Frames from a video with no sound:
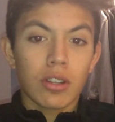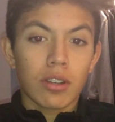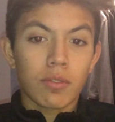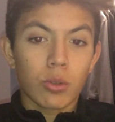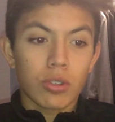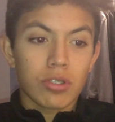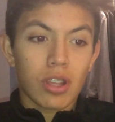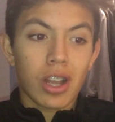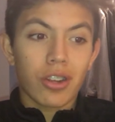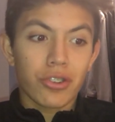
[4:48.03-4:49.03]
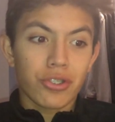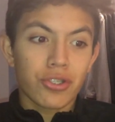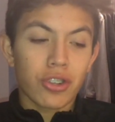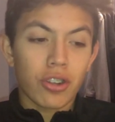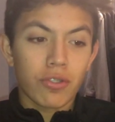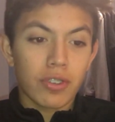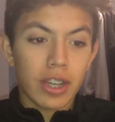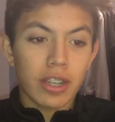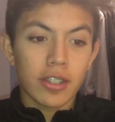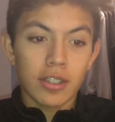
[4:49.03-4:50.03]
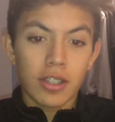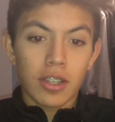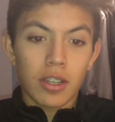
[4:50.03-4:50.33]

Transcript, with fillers: of course, soccer, Chicago Fire.